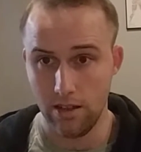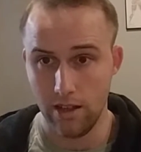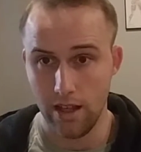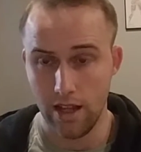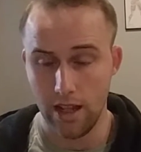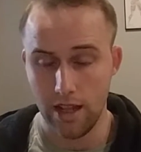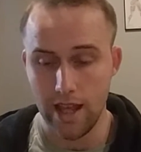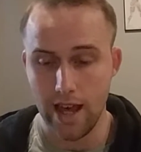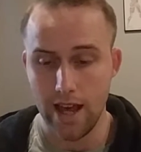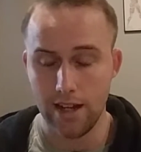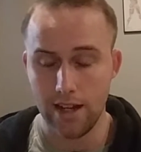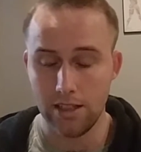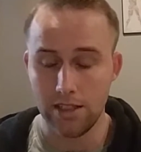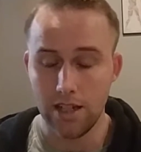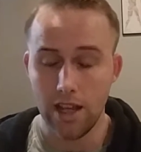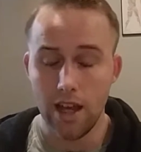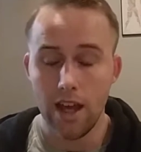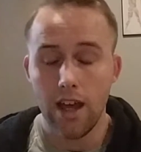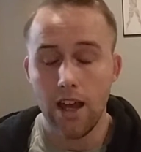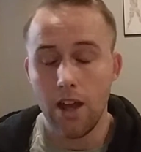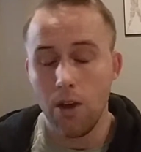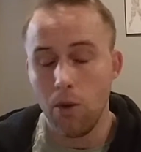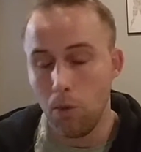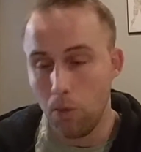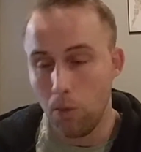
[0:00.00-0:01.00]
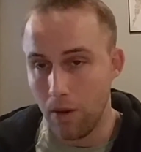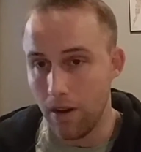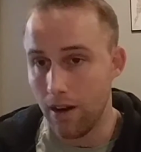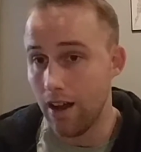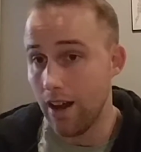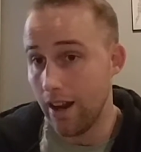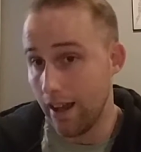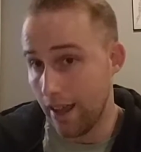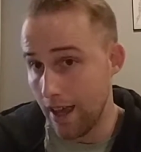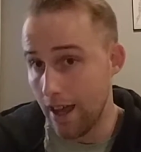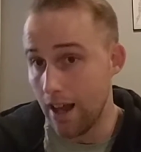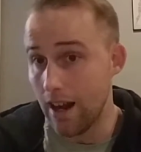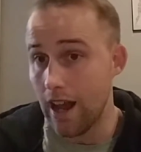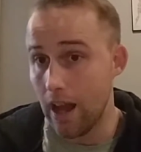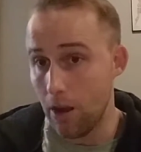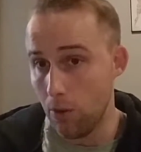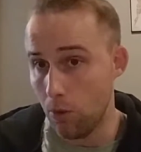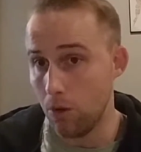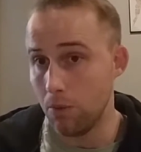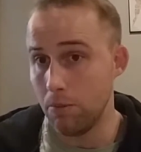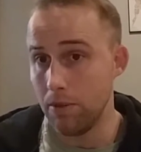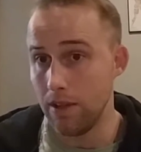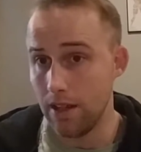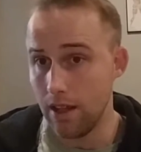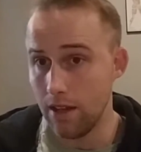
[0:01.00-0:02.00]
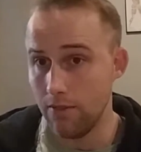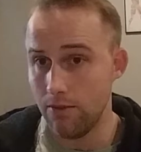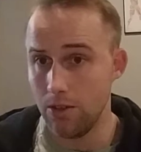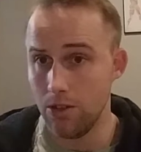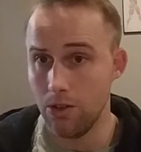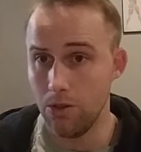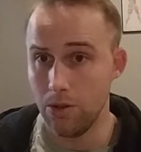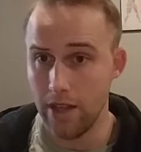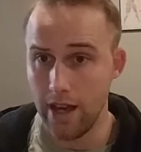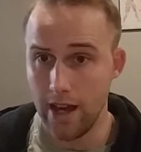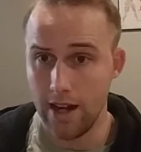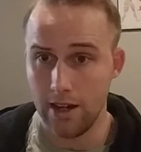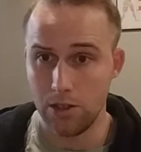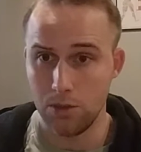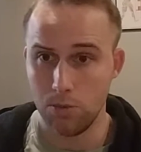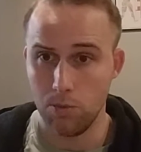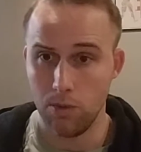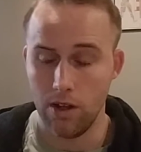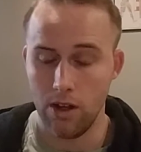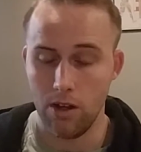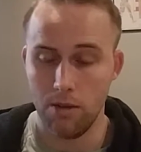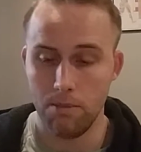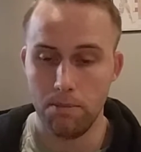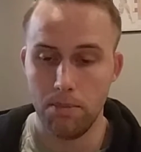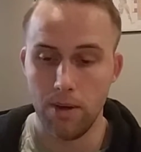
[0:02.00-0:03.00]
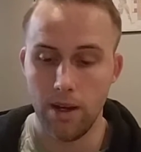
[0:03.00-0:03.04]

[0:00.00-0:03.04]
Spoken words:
And that is where, again, I will be giving you that as well.